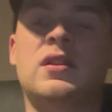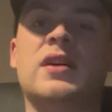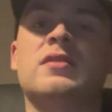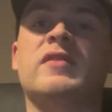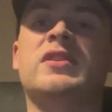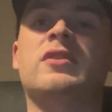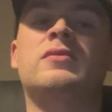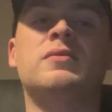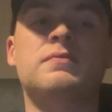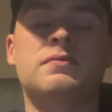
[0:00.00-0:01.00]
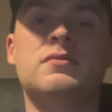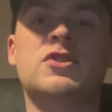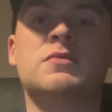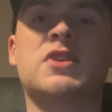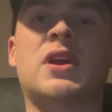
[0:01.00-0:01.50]
Like the video.
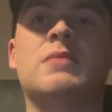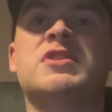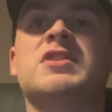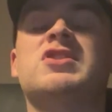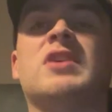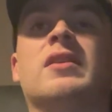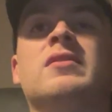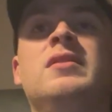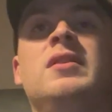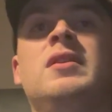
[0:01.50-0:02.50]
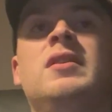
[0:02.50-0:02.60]
Subscribe to the channel.